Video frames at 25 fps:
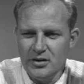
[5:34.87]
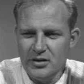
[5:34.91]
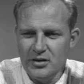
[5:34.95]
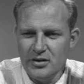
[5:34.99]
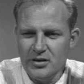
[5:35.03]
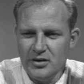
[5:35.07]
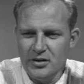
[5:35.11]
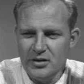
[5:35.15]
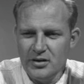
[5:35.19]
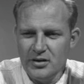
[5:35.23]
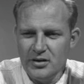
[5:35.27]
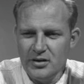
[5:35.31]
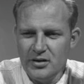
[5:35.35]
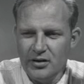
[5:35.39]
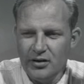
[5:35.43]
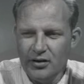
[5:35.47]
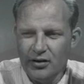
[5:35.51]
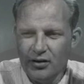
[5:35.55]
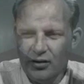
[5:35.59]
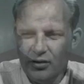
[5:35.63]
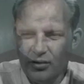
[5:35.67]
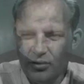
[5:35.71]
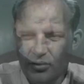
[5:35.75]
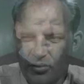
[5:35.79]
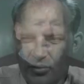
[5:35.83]
was
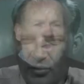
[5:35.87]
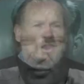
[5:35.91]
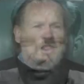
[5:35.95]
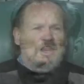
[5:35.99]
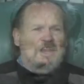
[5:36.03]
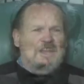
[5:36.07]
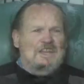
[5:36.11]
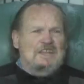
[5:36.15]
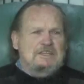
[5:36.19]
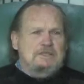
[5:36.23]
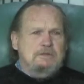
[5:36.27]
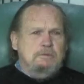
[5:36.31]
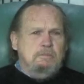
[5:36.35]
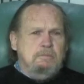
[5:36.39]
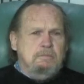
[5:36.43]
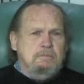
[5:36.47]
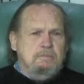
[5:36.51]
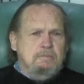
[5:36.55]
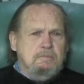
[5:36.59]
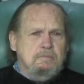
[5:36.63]
organism.